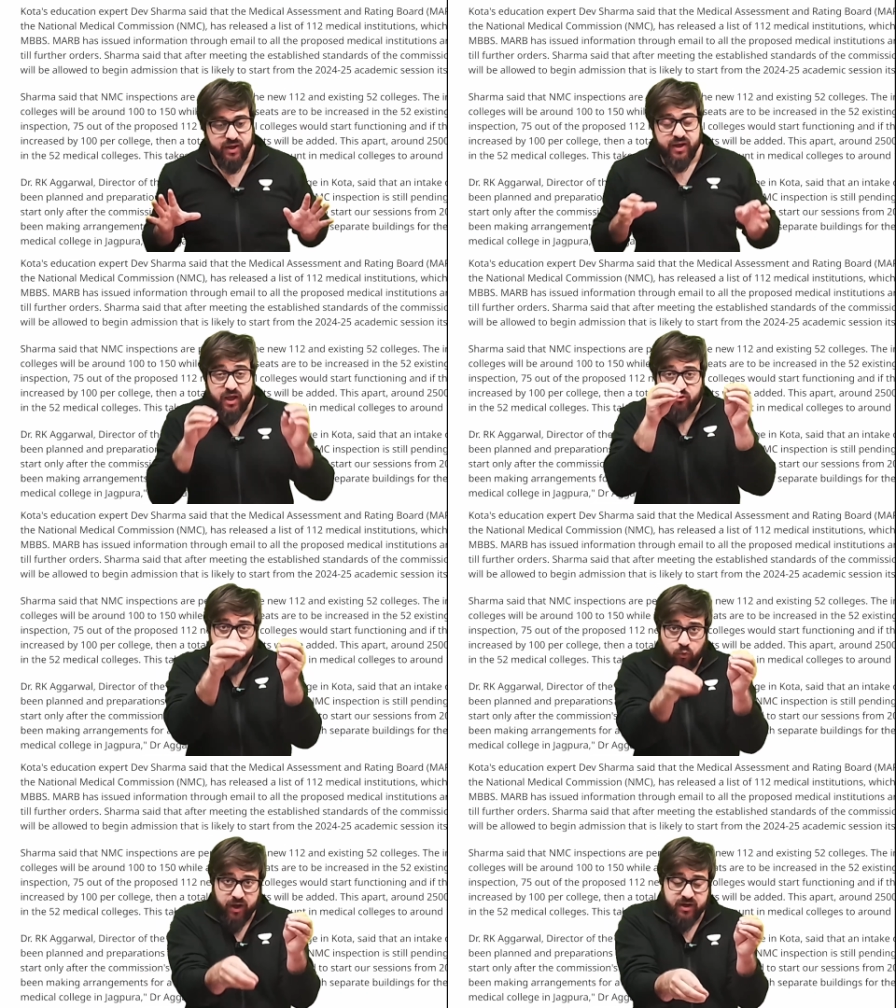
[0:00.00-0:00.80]
If
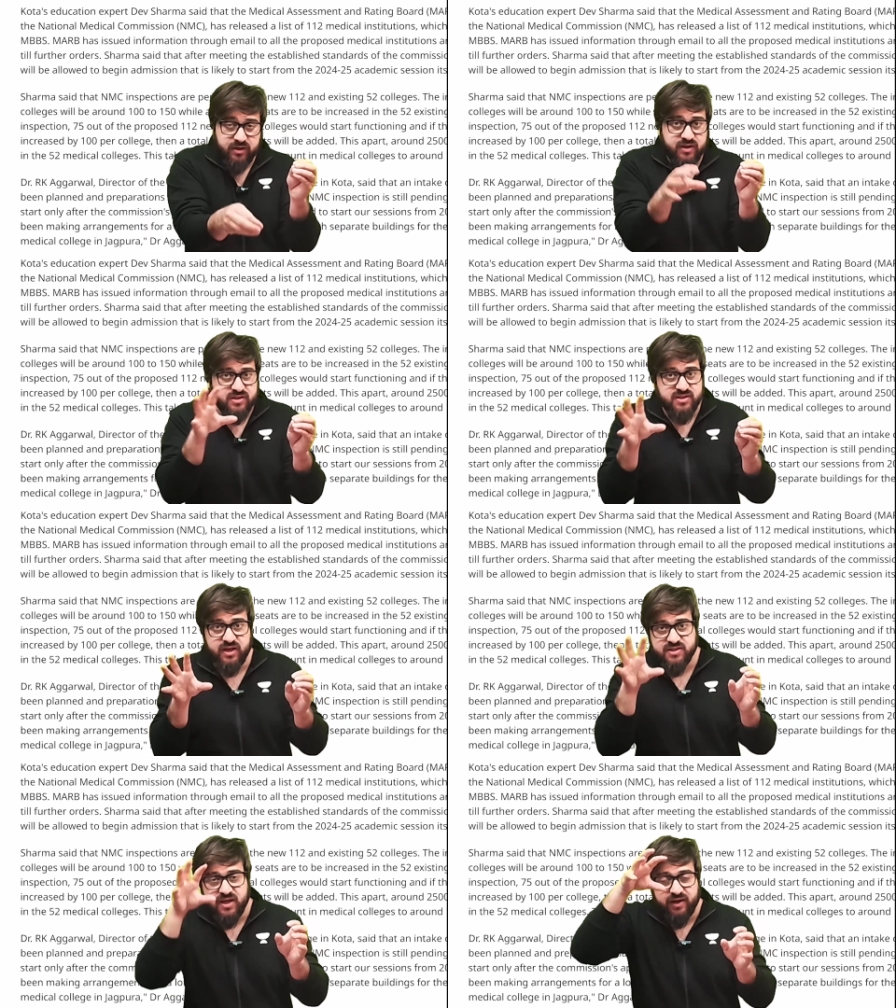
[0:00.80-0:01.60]
100
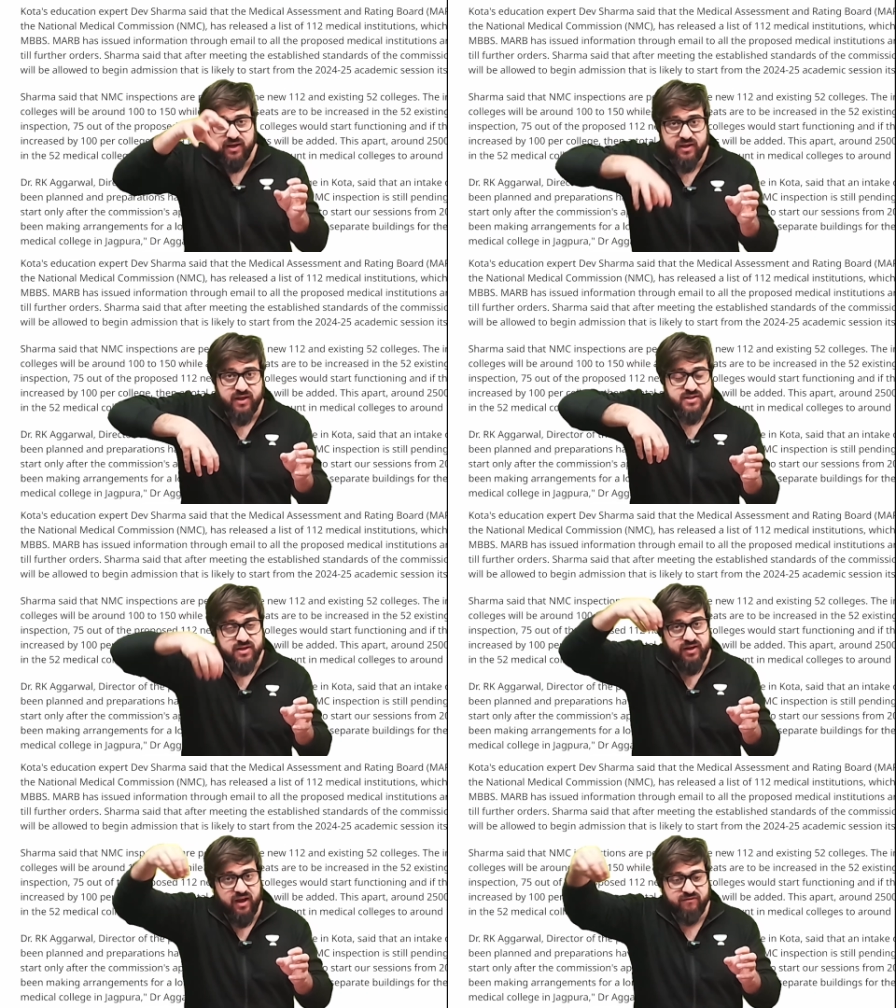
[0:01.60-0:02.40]
seats are increased
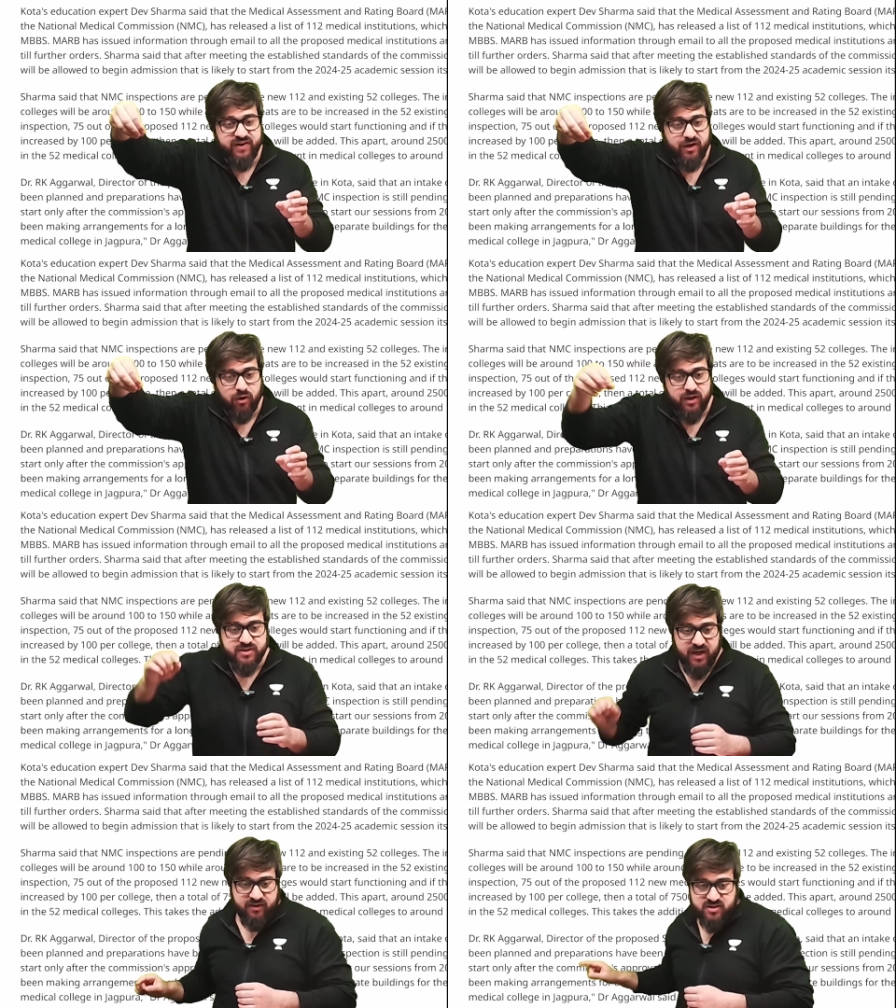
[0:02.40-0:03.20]
in every college
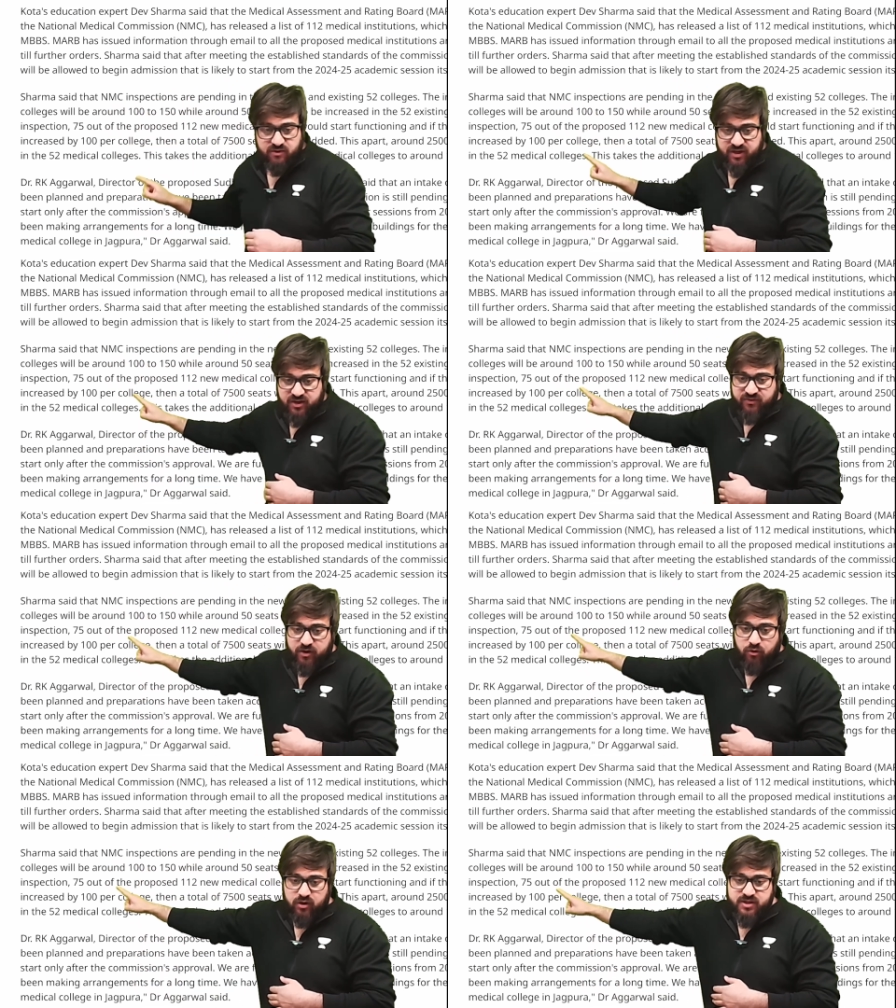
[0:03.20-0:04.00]
and 75
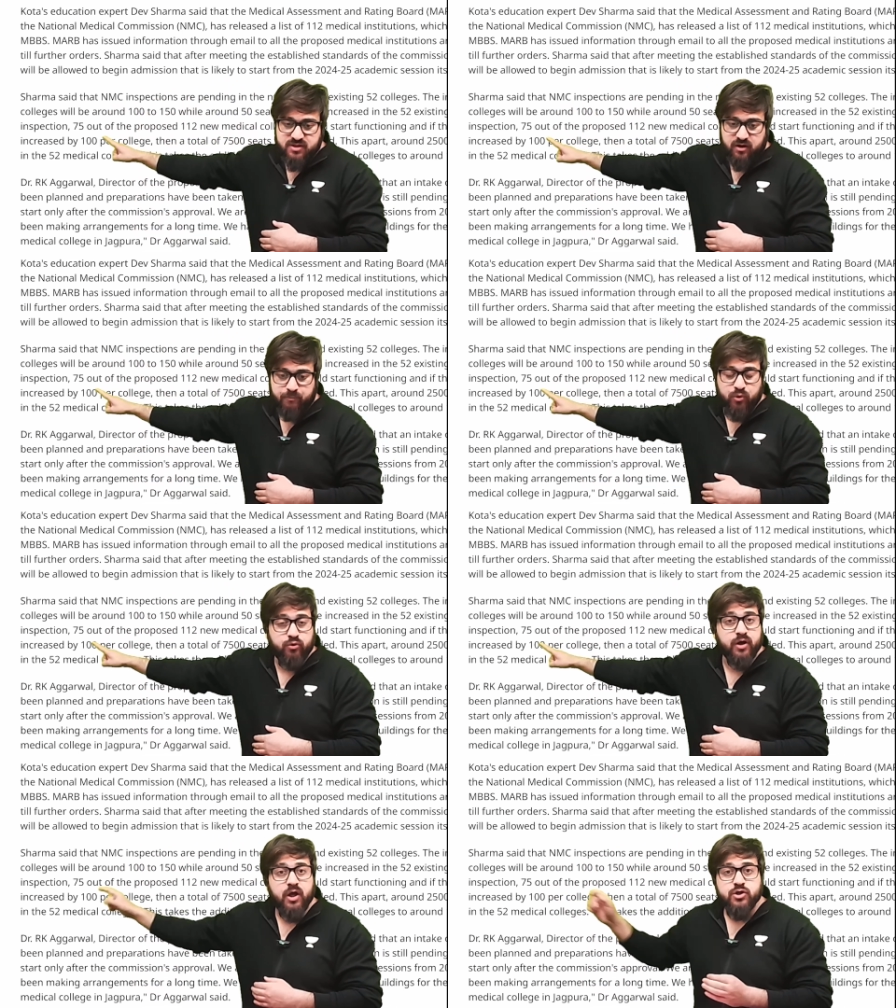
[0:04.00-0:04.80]
colleges are approved,
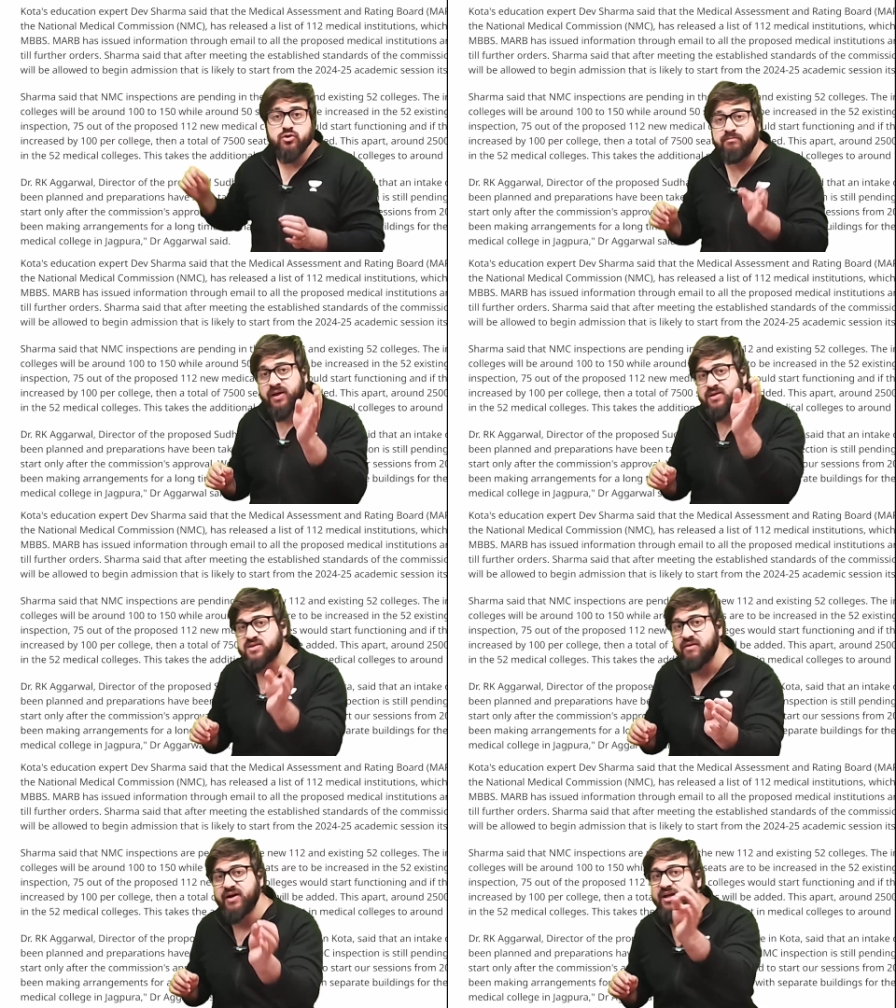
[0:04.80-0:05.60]
so means
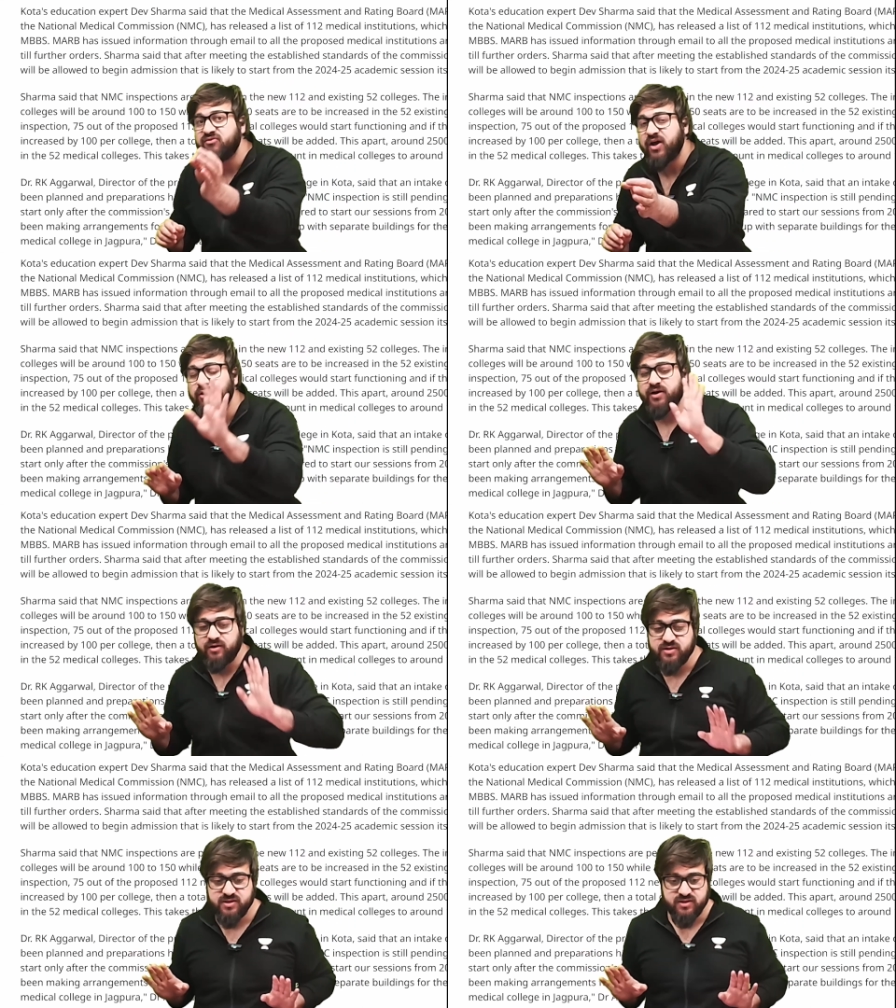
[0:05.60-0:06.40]

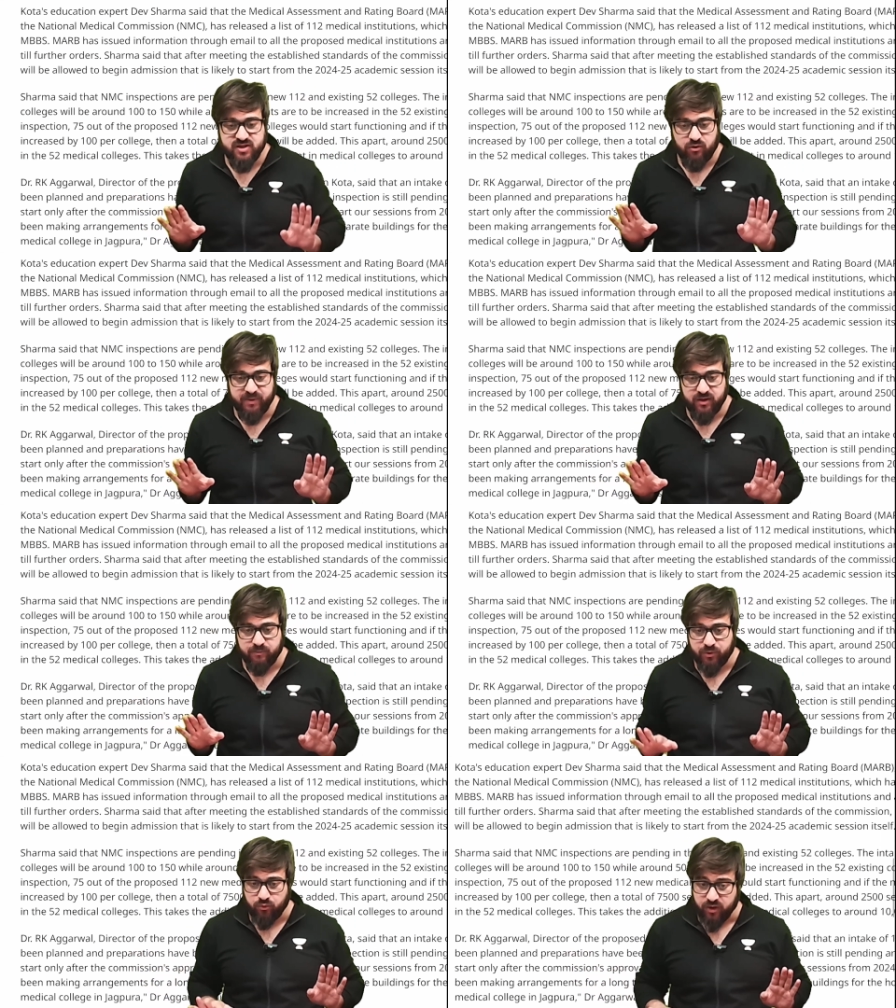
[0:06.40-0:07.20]
7500 seats have been
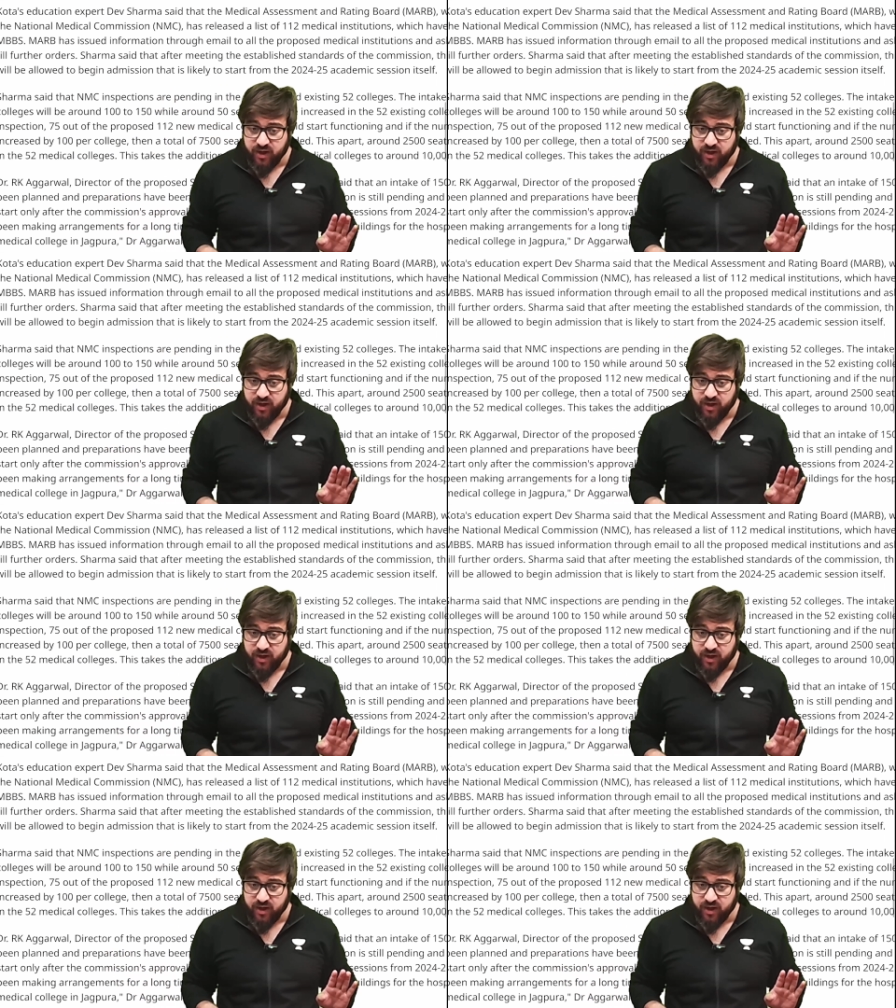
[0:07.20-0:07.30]
approved.